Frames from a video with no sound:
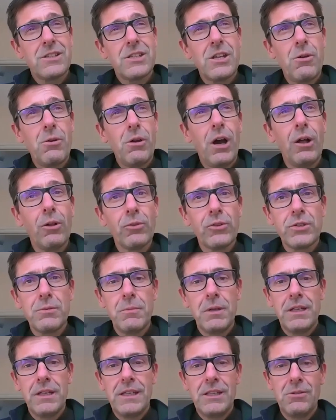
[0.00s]
so
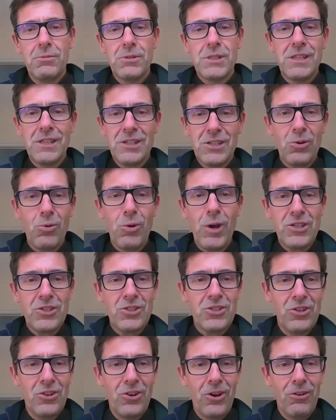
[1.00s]
ultimately there was this
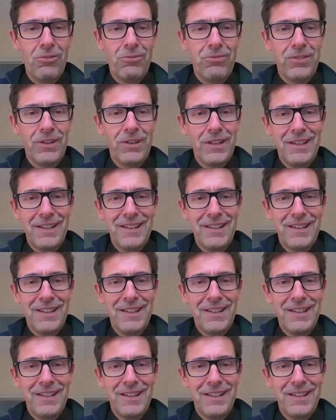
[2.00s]
question of,